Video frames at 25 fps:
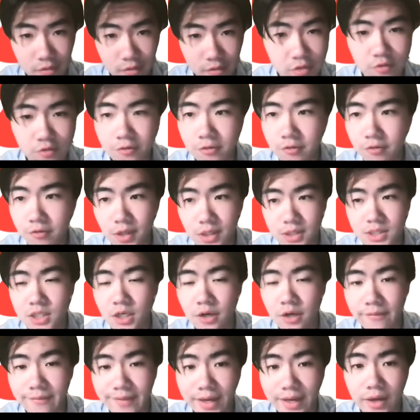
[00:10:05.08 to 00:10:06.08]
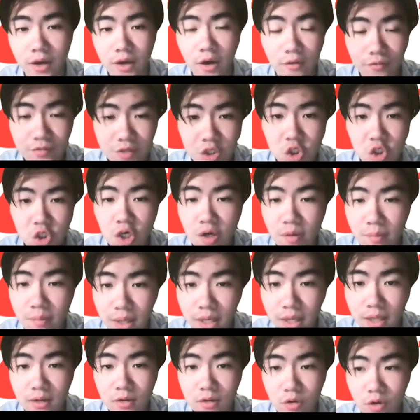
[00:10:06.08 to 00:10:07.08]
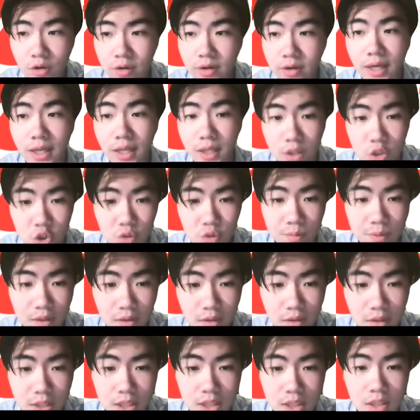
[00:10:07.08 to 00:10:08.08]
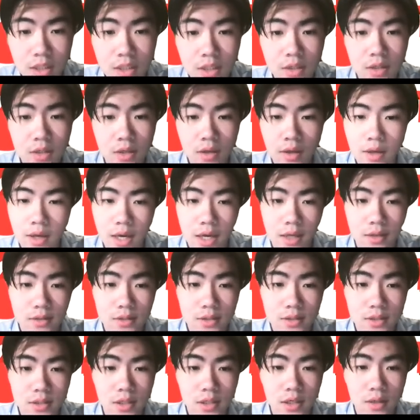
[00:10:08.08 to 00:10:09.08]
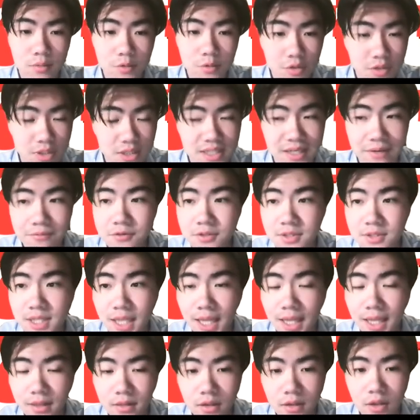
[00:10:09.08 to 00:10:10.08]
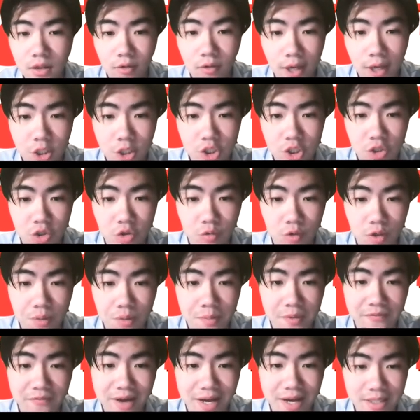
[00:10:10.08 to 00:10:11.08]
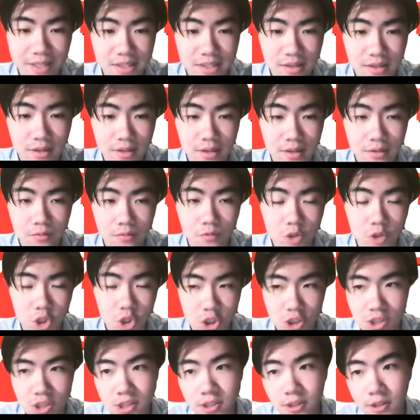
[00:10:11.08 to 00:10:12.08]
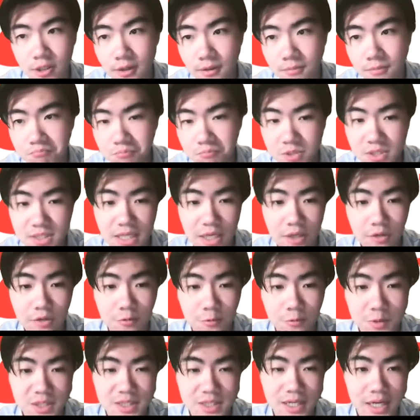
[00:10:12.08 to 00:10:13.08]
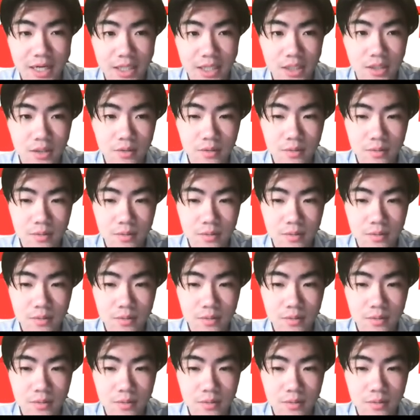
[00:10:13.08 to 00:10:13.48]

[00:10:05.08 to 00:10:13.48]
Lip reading: through a survey of determining your eligibility. And you just have to select the location you want to be vaccinated, which is the state you reside.